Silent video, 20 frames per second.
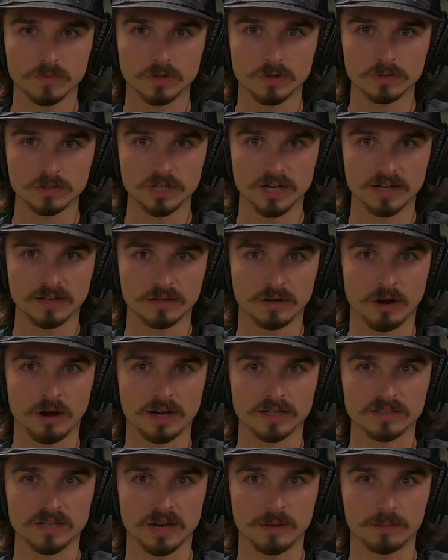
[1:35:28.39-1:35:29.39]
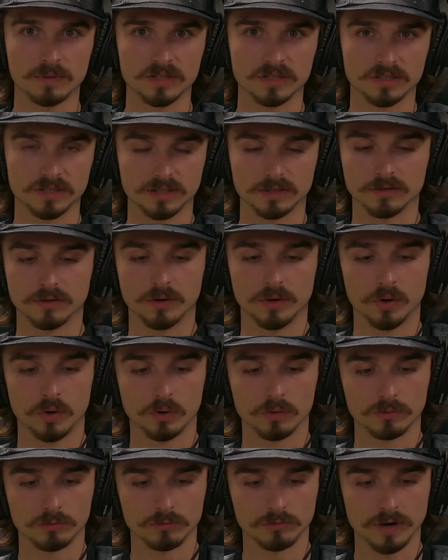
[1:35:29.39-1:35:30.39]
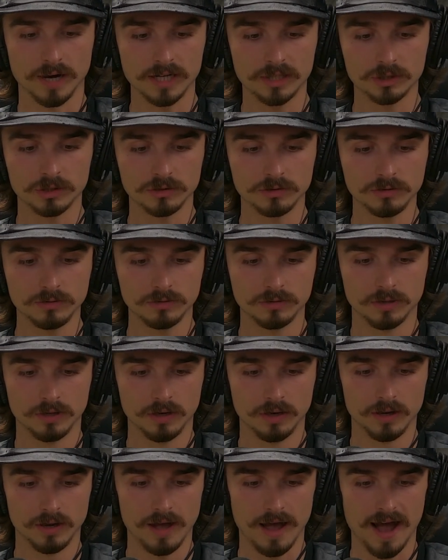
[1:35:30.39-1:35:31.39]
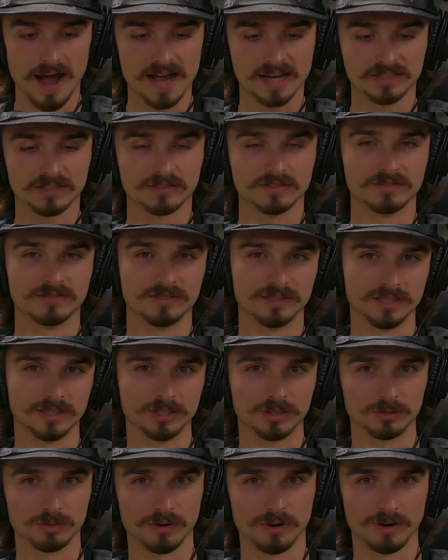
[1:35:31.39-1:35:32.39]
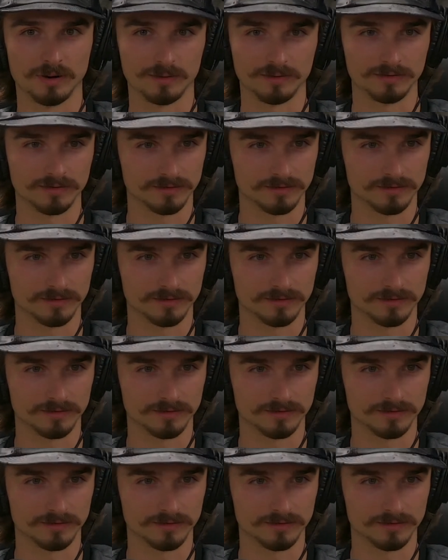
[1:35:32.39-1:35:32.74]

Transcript: Check. All right. Type this in. Rachel Ostovich, bro.